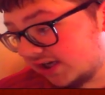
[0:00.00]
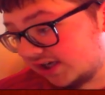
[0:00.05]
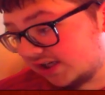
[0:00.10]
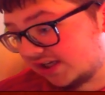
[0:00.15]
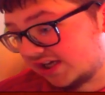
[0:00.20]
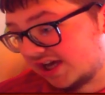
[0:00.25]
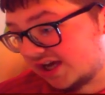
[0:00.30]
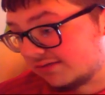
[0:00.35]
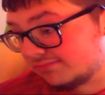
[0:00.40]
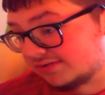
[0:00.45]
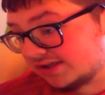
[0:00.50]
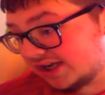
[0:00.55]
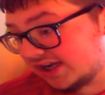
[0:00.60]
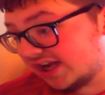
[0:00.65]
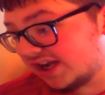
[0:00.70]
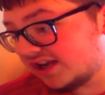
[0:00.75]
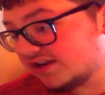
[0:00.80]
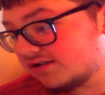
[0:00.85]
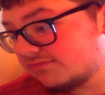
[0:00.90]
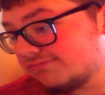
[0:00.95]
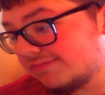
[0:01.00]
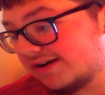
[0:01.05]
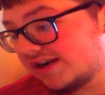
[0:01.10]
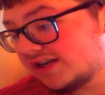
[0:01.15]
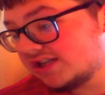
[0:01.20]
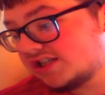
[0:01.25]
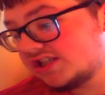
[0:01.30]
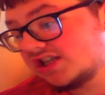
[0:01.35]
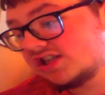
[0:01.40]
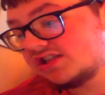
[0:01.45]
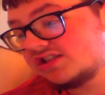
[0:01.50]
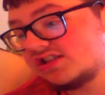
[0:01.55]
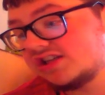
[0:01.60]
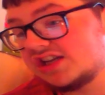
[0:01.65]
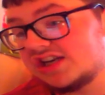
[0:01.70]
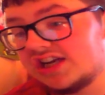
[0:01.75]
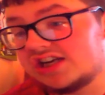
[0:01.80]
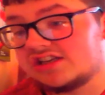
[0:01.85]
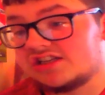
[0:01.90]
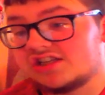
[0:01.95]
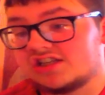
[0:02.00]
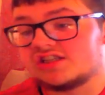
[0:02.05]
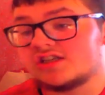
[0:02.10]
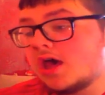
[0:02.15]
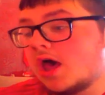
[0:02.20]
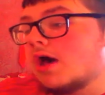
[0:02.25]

League games against Manchester United,